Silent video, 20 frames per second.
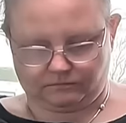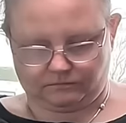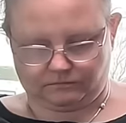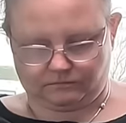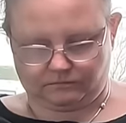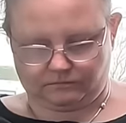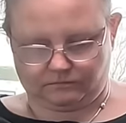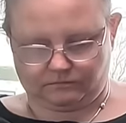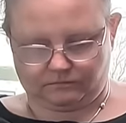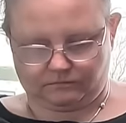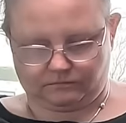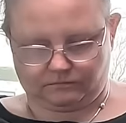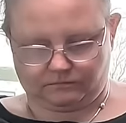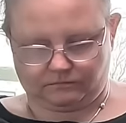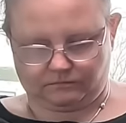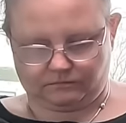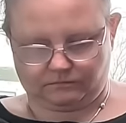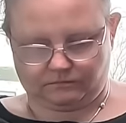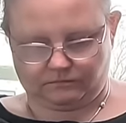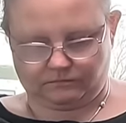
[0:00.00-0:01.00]

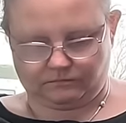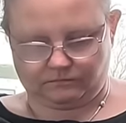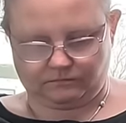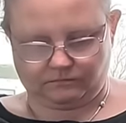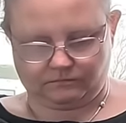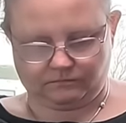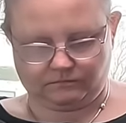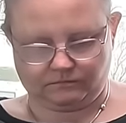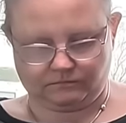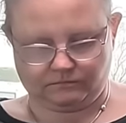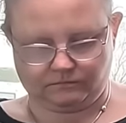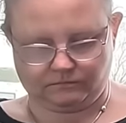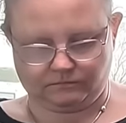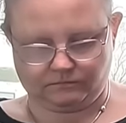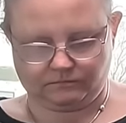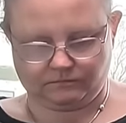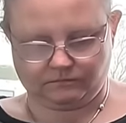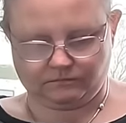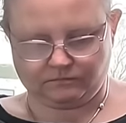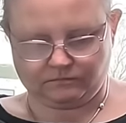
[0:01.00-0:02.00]

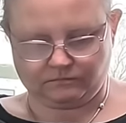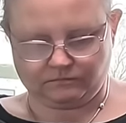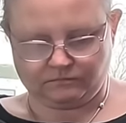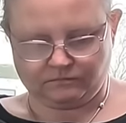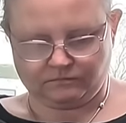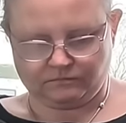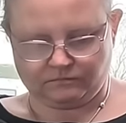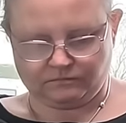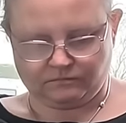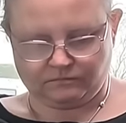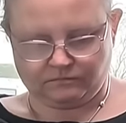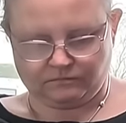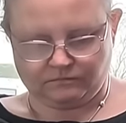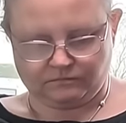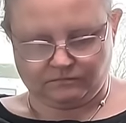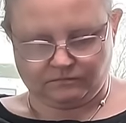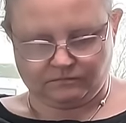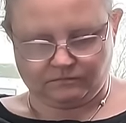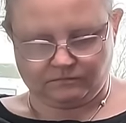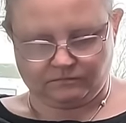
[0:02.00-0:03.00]

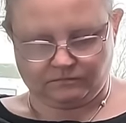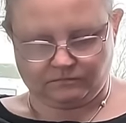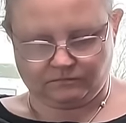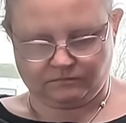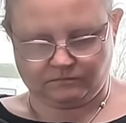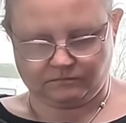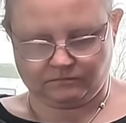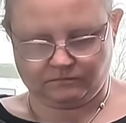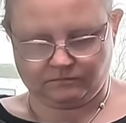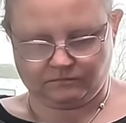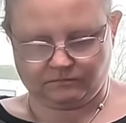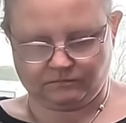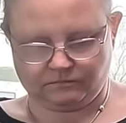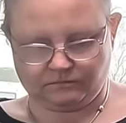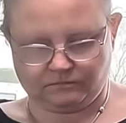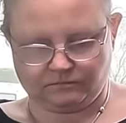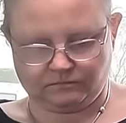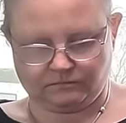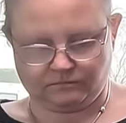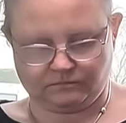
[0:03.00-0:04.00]

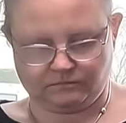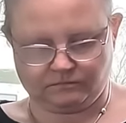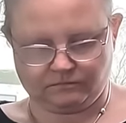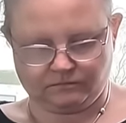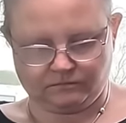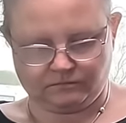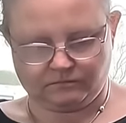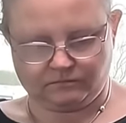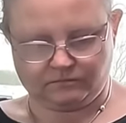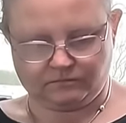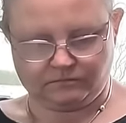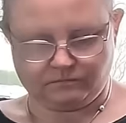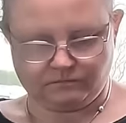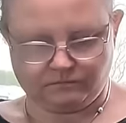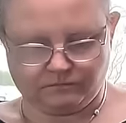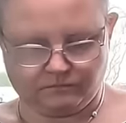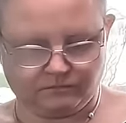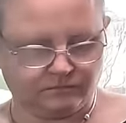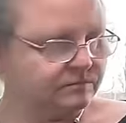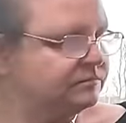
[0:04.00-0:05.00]

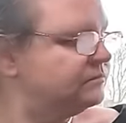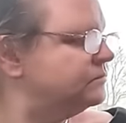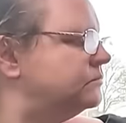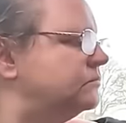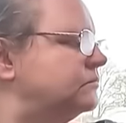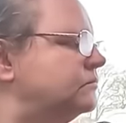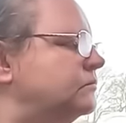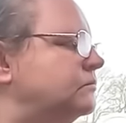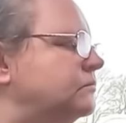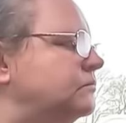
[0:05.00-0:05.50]
(silent)